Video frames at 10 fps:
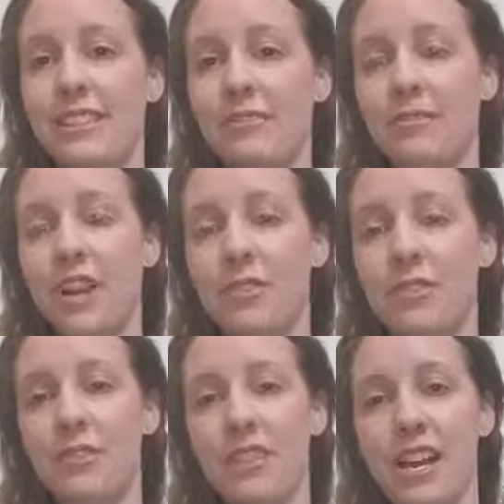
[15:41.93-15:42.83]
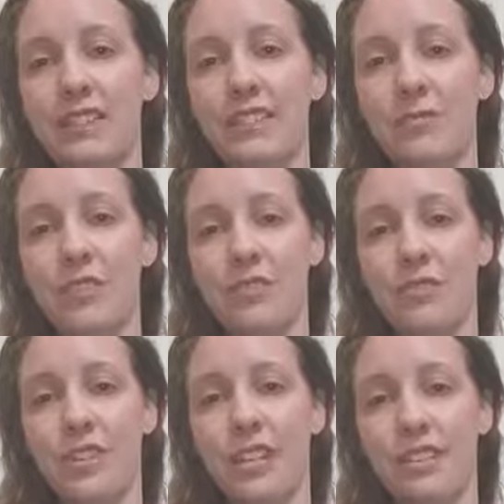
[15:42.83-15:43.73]
The virus will last up to
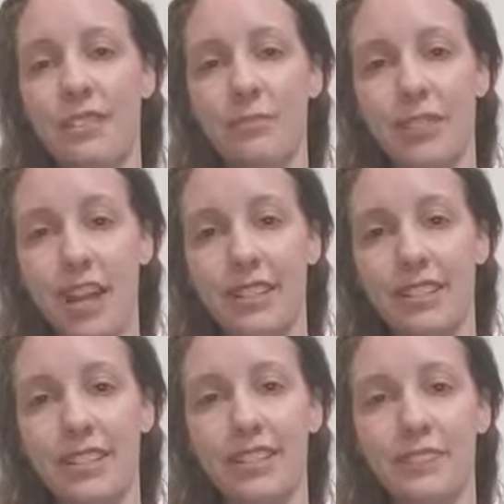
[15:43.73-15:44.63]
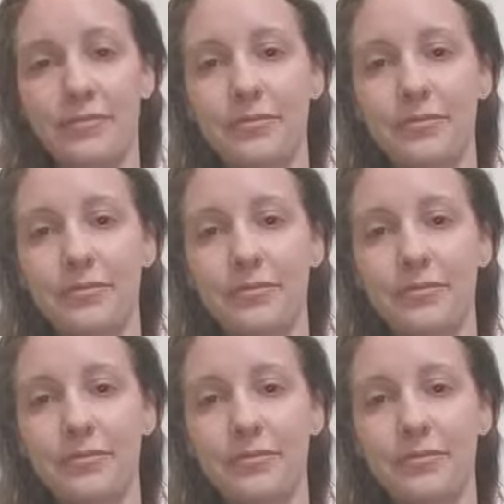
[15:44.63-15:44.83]
3 days on plastic,